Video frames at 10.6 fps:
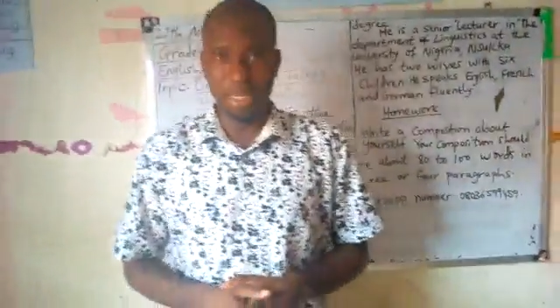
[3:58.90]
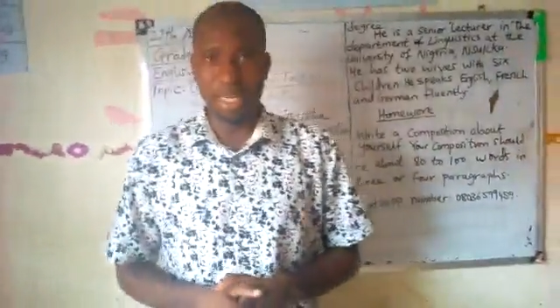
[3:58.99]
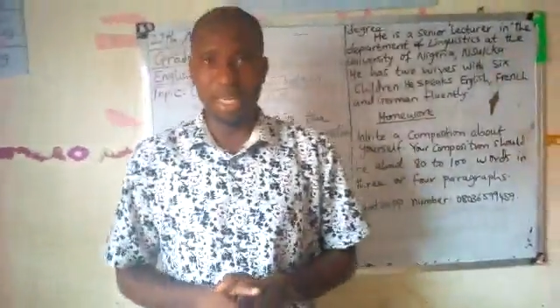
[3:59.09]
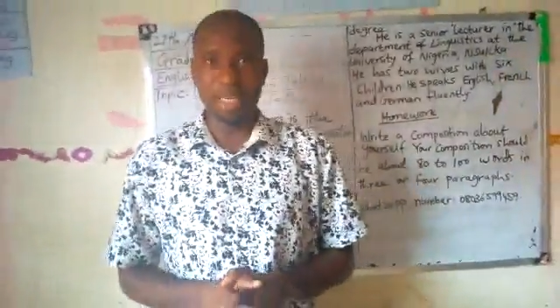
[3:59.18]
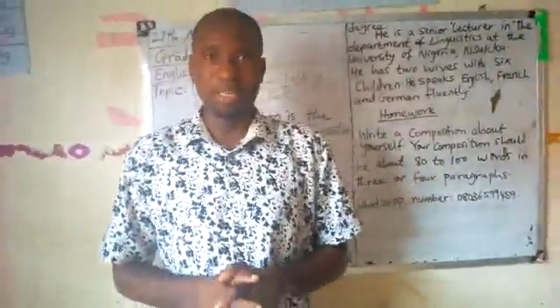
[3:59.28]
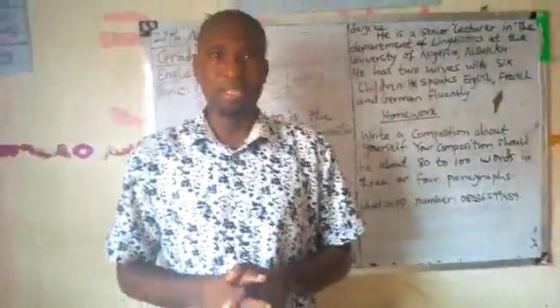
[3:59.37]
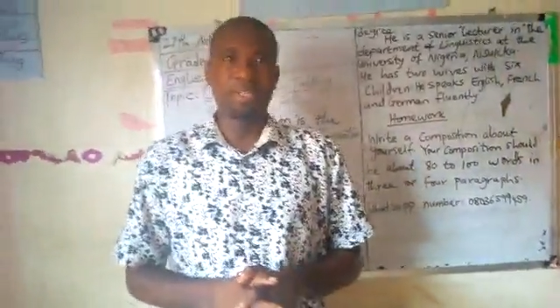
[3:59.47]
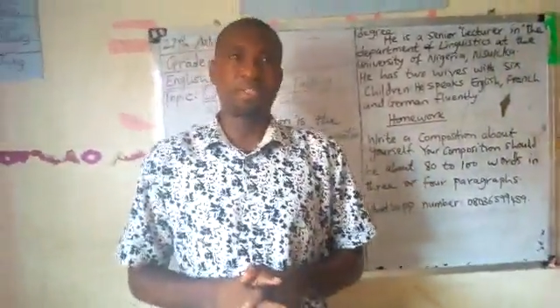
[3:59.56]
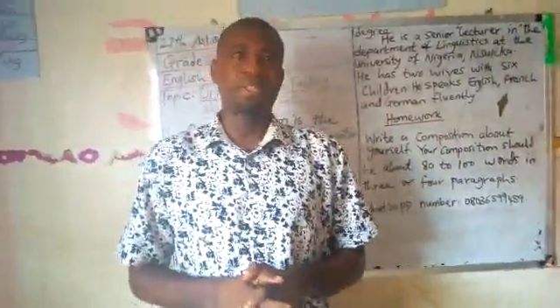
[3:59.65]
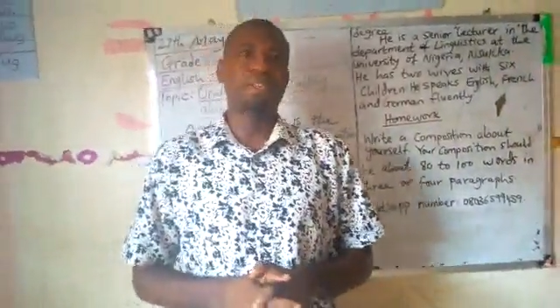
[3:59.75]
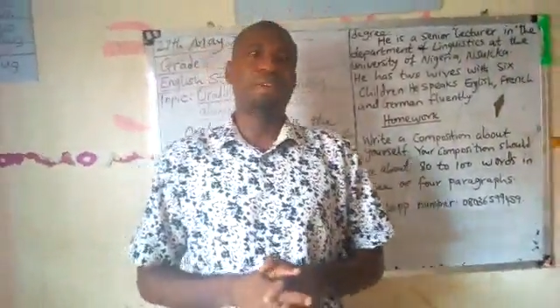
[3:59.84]

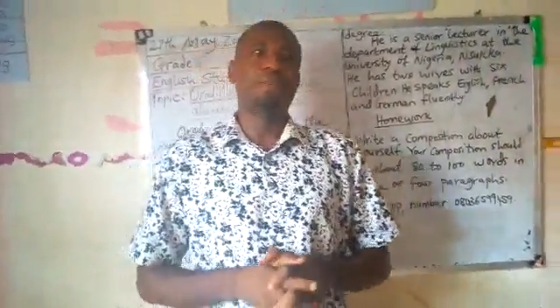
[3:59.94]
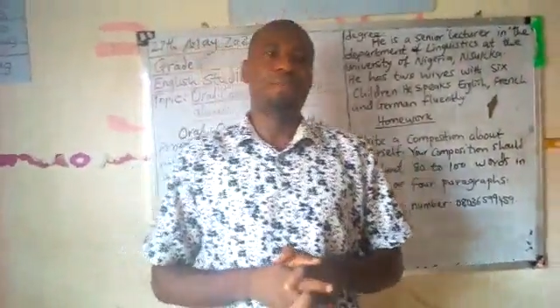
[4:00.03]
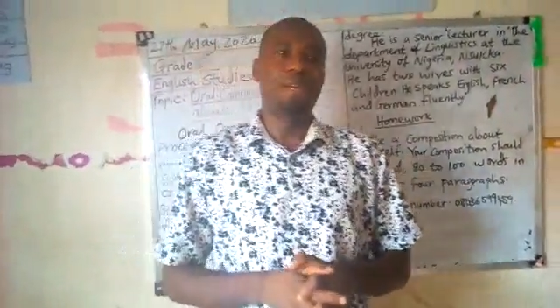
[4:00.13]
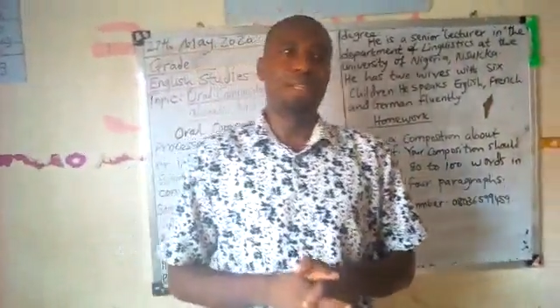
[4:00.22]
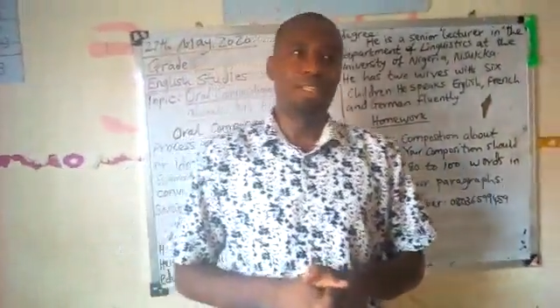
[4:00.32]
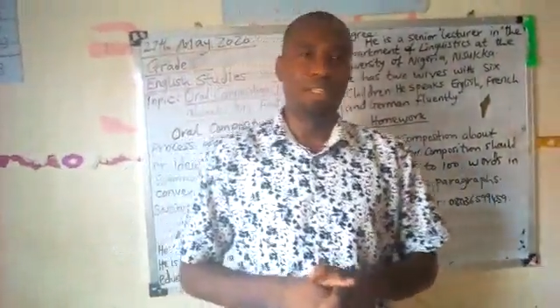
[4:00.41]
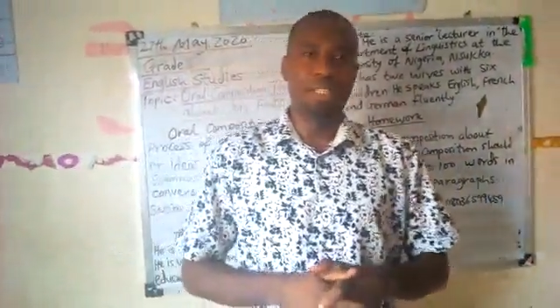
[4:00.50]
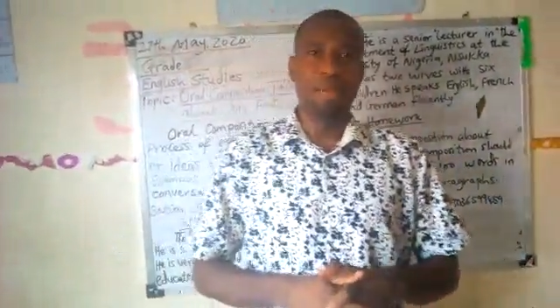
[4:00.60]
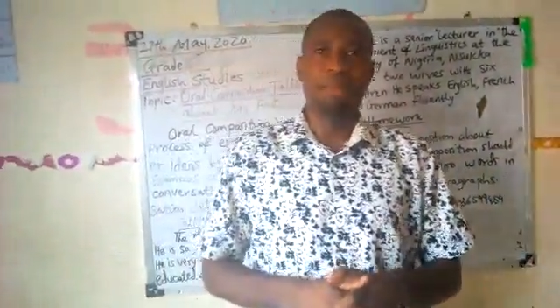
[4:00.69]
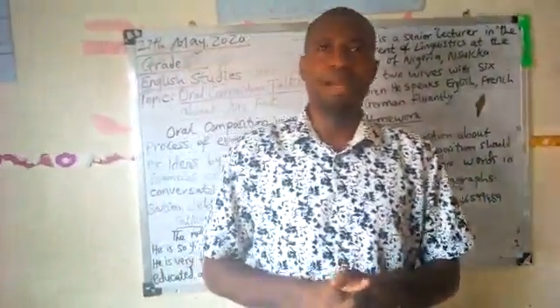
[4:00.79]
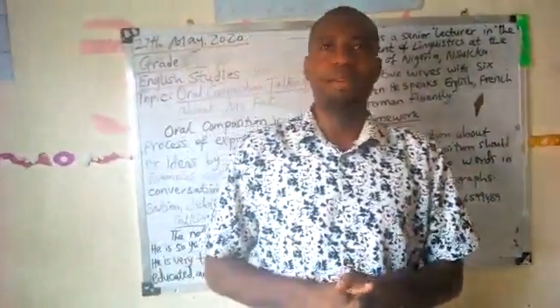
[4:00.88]
English, French,
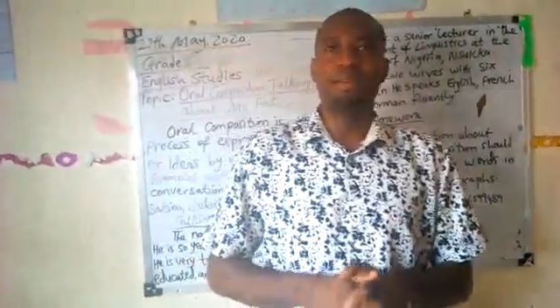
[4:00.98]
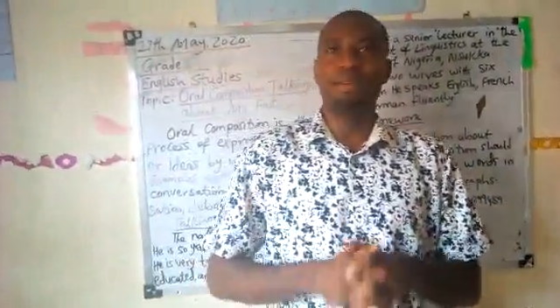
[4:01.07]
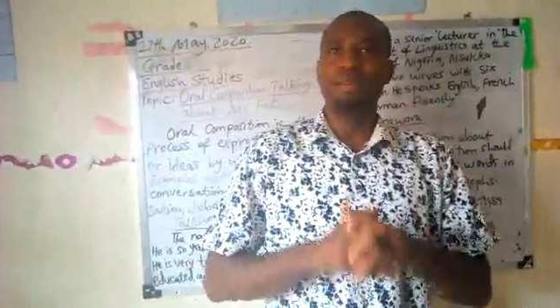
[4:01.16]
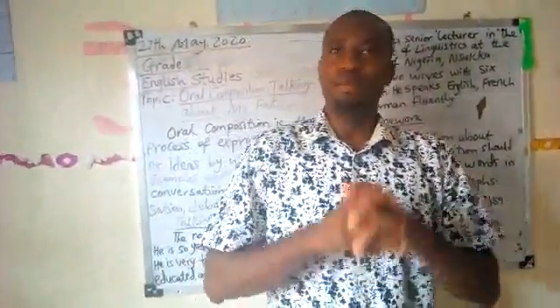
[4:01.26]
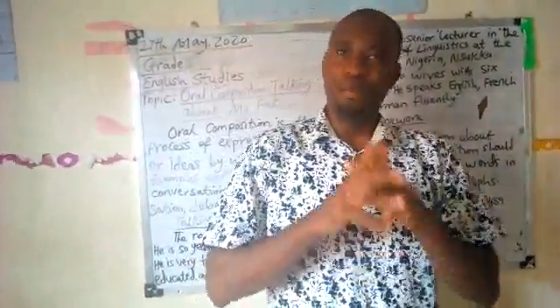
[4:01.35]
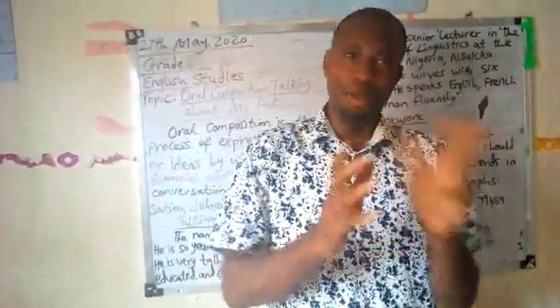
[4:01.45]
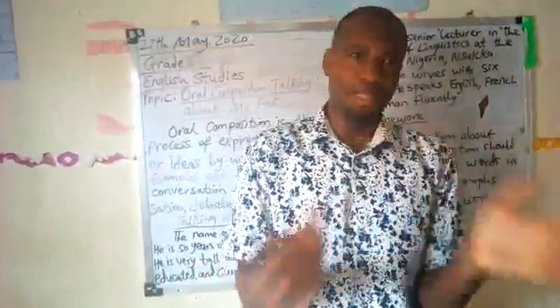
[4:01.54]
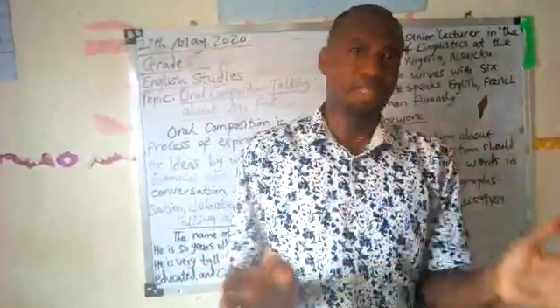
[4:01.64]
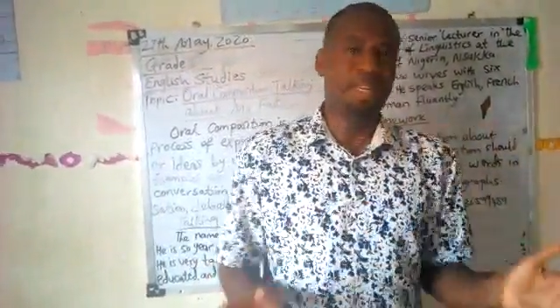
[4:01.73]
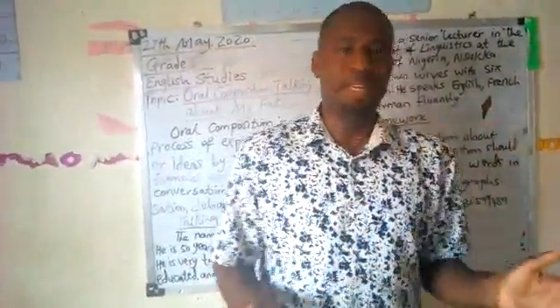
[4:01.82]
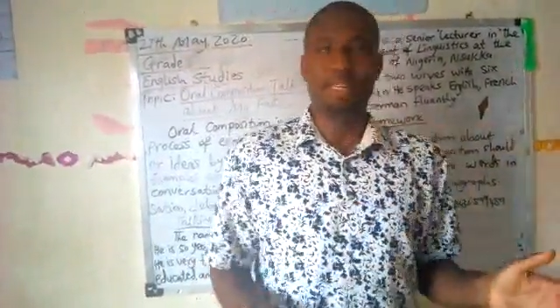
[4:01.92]
German
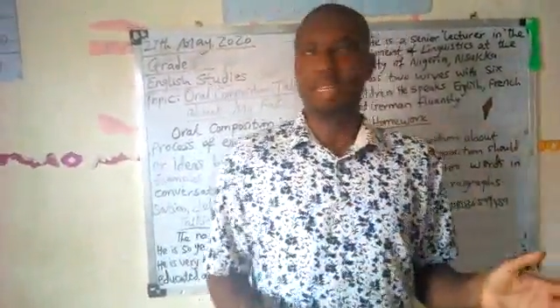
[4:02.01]
fluently.